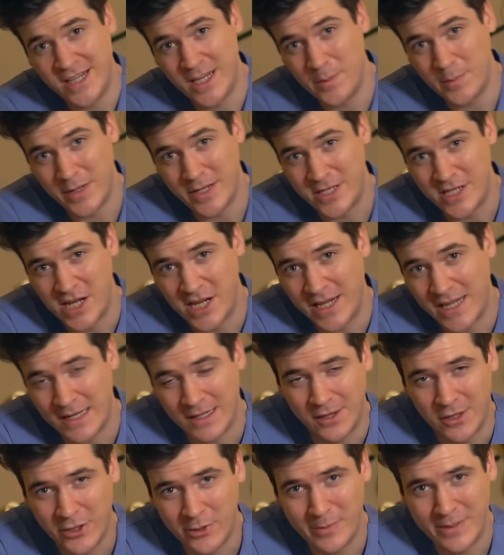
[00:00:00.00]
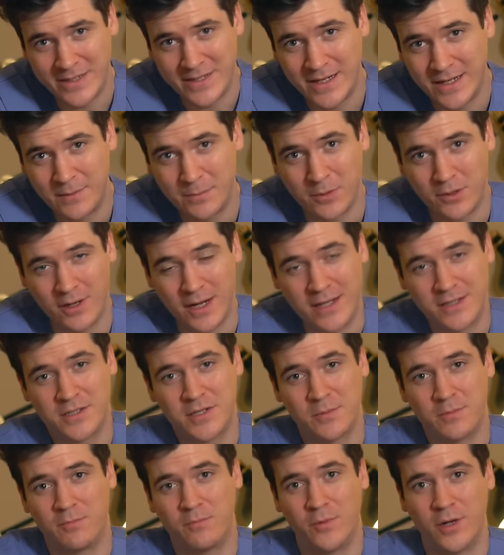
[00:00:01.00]
keep digging a little bit deeper
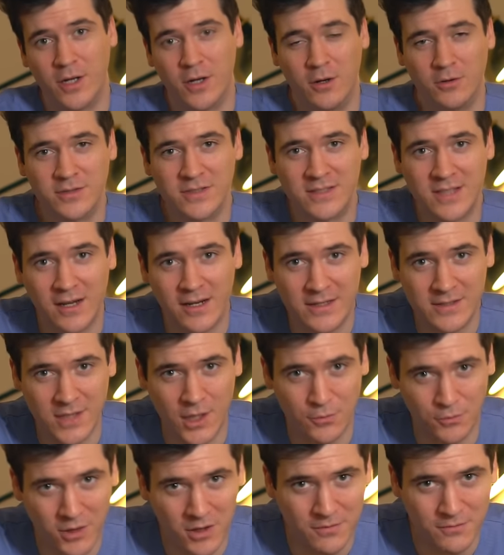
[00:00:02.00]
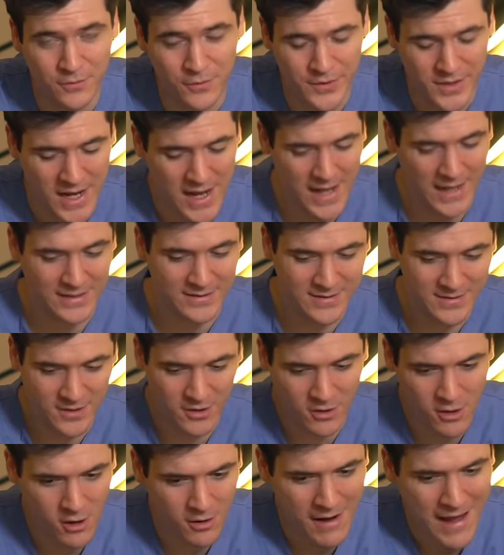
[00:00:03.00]
into, you know, studies on raw food diets,
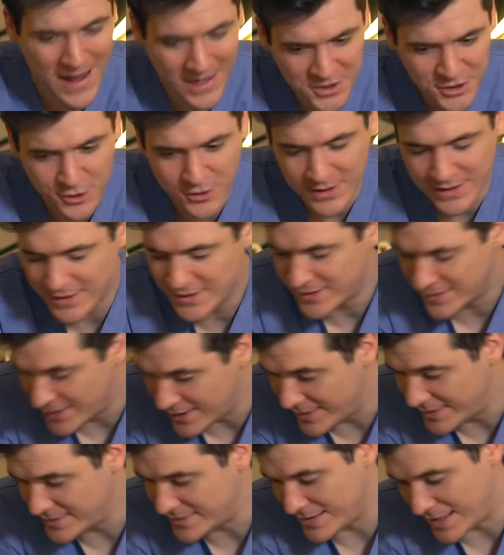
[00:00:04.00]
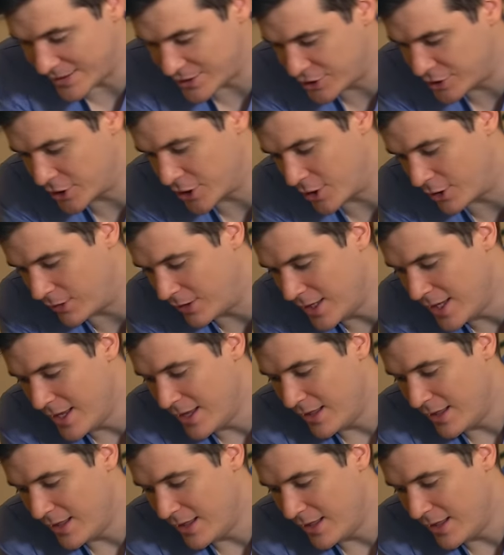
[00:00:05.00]
there are actually studies that show